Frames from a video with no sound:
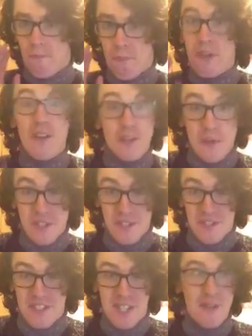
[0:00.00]
we're not doing
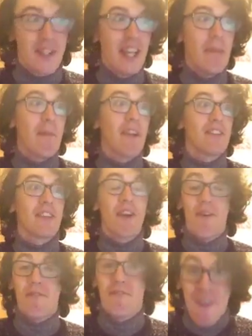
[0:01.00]
John Silkin because I
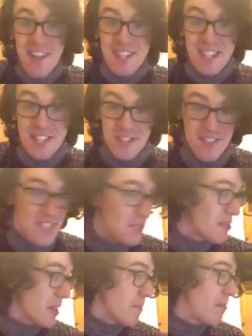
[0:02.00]
can't find any John
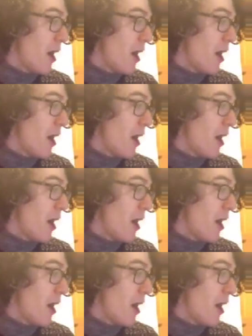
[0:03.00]
Silkin